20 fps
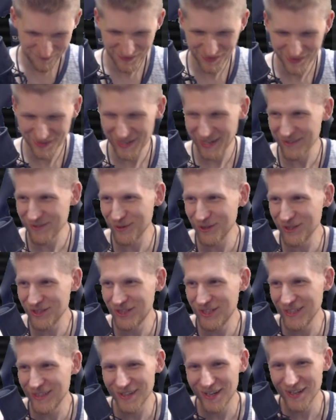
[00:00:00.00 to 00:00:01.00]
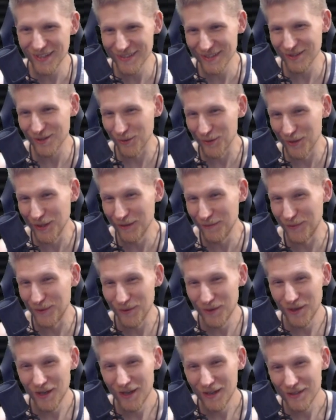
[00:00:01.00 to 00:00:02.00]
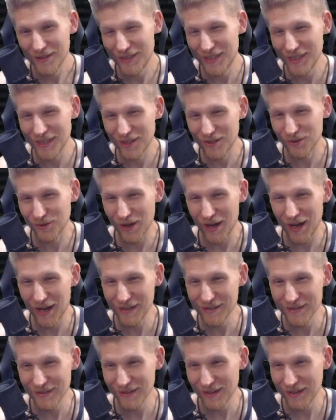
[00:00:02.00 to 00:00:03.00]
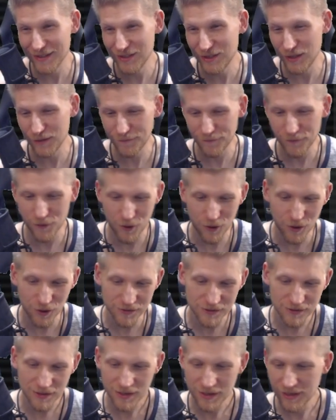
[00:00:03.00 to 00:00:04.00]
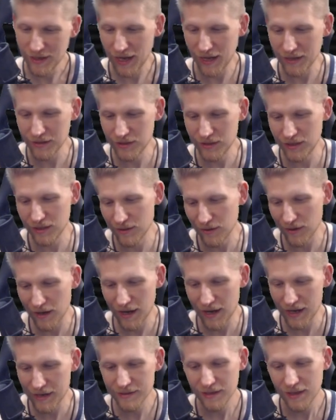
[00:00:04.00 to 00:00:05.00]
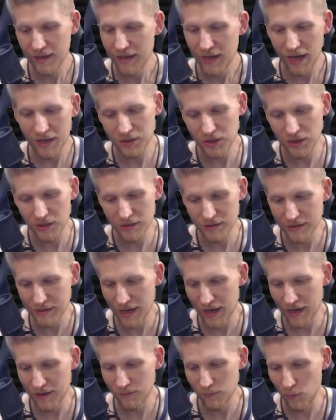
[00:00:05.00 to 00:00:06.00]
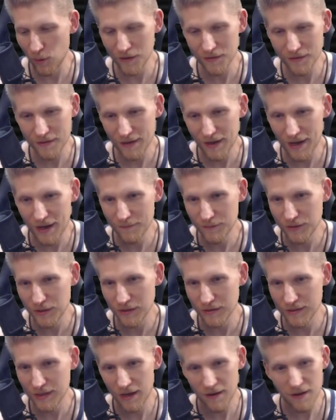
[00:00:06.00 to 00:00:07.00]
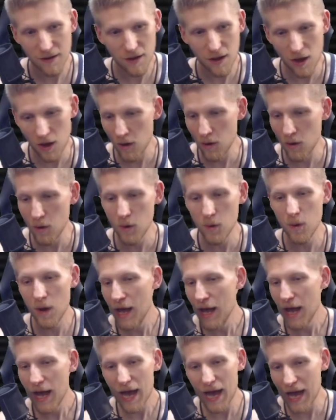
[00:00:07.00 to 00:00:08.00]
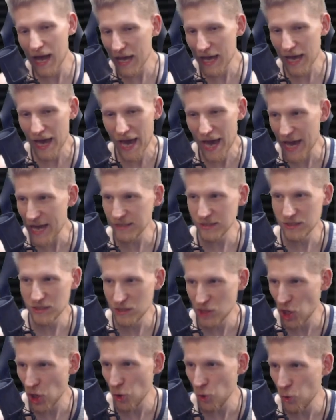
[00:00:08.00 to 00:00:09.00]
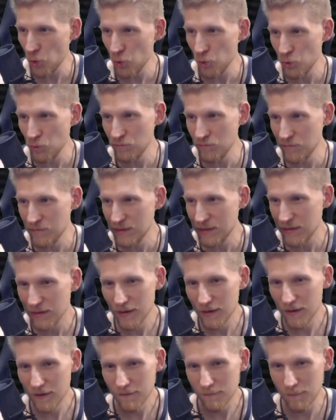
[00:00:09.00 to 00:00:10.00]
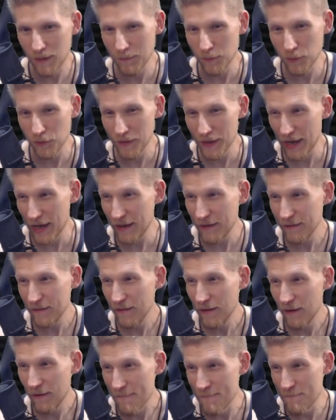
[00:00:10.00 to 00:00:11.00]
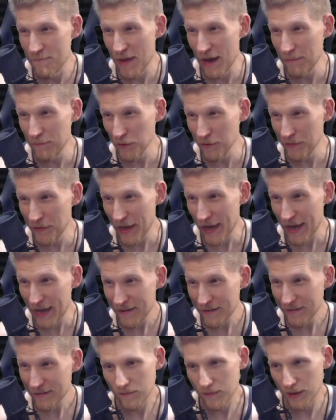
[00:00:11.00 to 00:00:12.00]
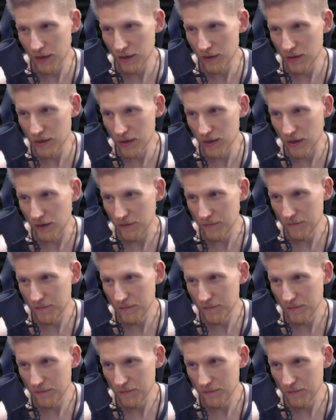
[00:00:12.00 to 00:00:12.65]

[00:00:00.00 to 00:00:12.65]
That's what she does in the reboot. She cries a lot. She falls and she cries. And she said one time, she said, "Oh, I hate tombs." Remember that? Remember that? There you go.